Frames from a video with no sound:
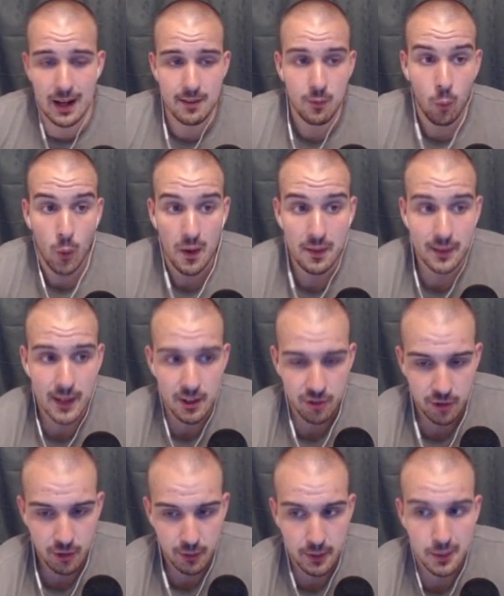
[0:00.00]
one
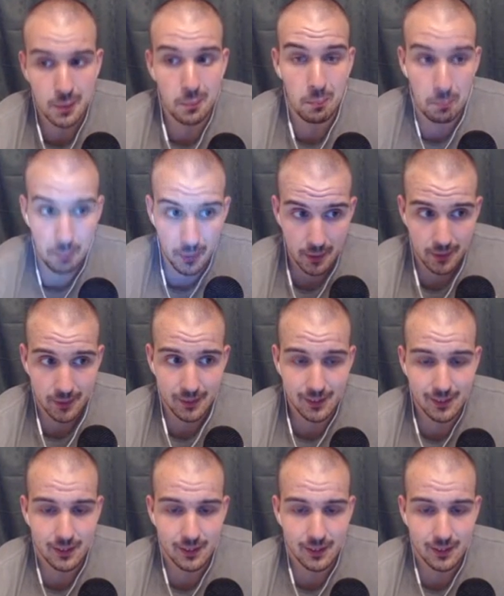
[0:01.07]
legendary per